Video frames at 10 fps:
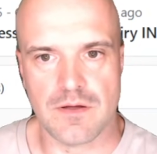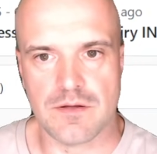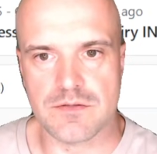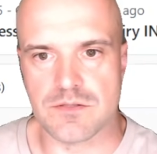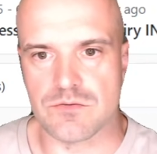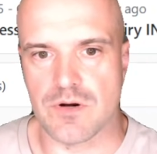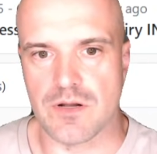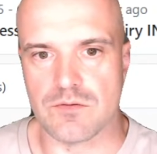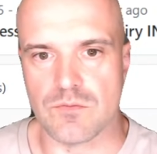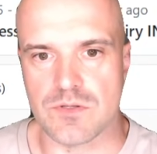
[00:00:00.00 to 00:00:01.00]
Just run
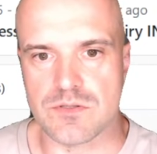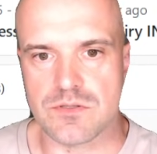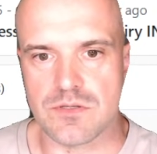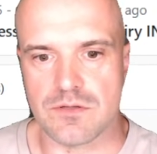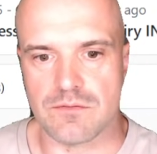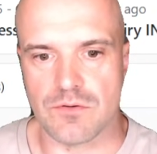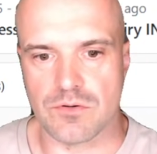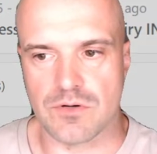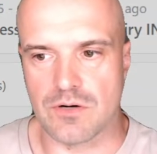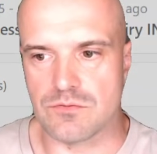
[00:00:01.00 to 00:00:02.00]
it once in the
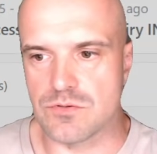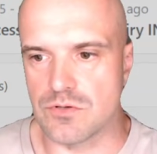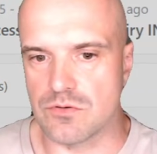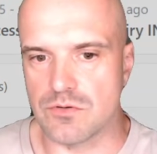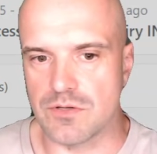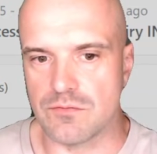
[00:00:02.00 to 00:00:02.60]
foreground so it